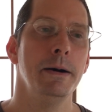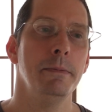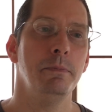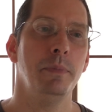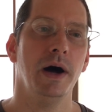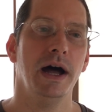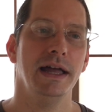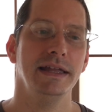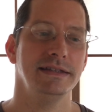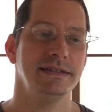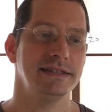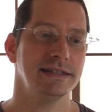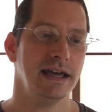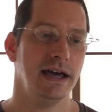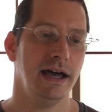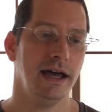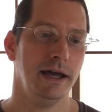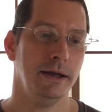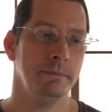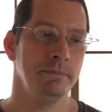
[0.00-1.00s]
But
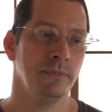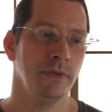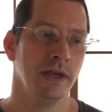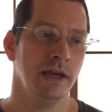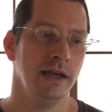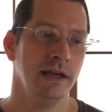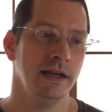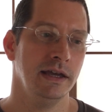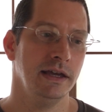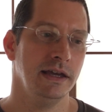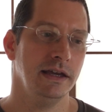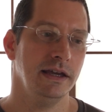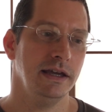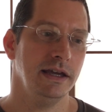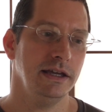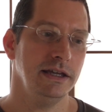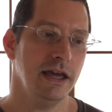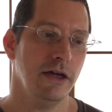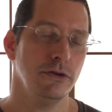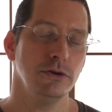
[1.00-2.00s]

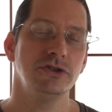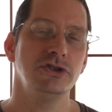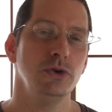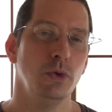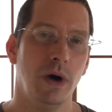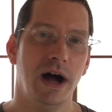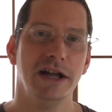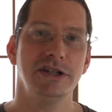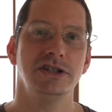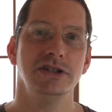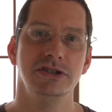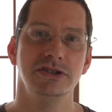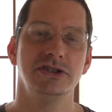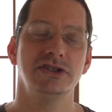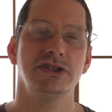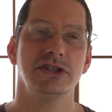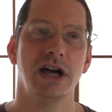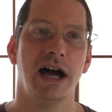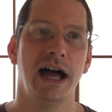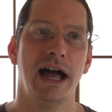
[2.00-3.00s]
yeah, those two
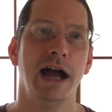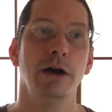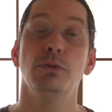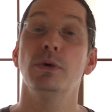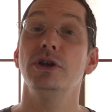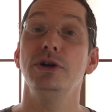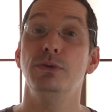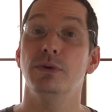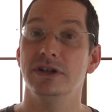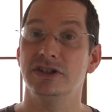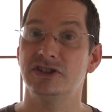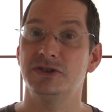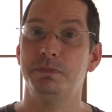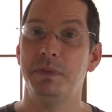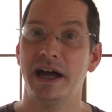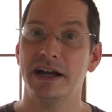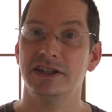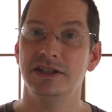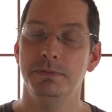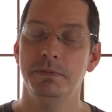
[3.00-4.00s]
watches, I really
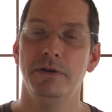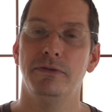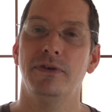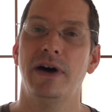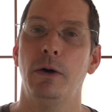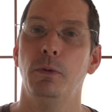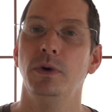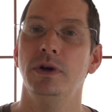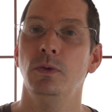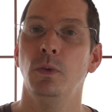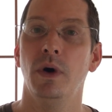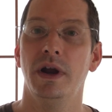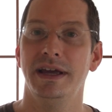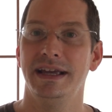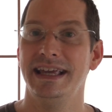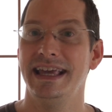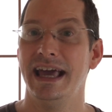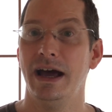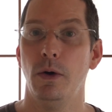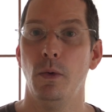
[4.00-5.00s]
respect them. If I wouldn't want to
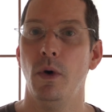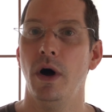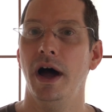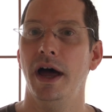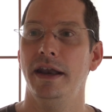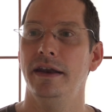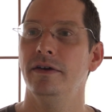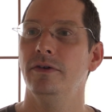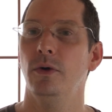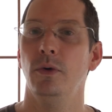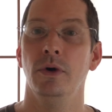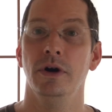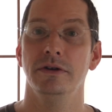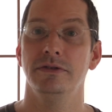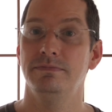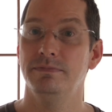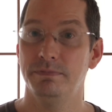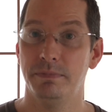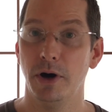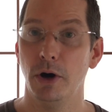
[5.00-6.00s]
get one or
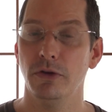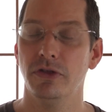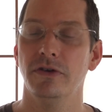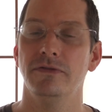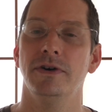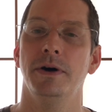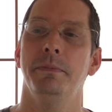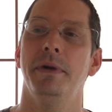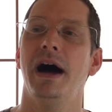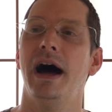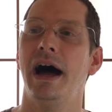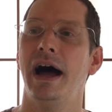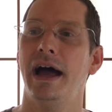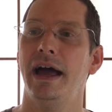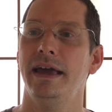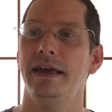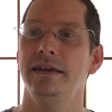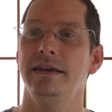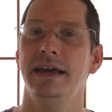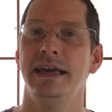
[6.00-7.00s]
both of them,
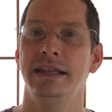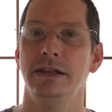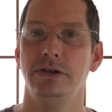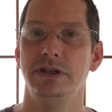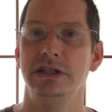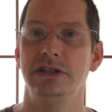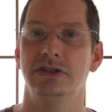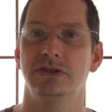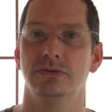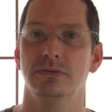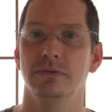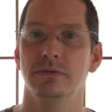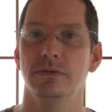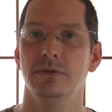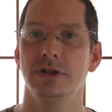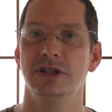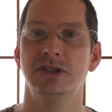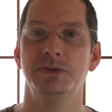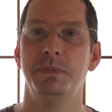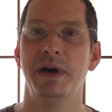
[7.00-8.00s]
I at least
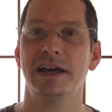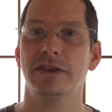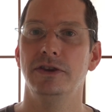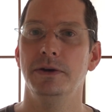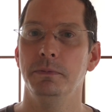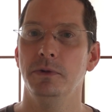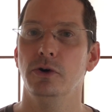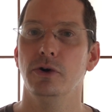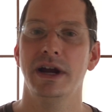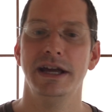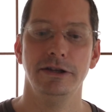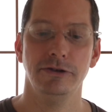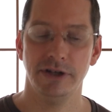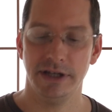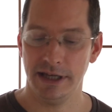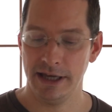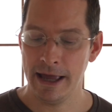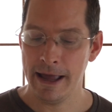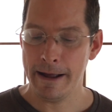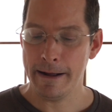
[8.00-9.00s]
respect them
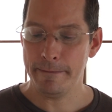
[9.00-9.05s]
greatly.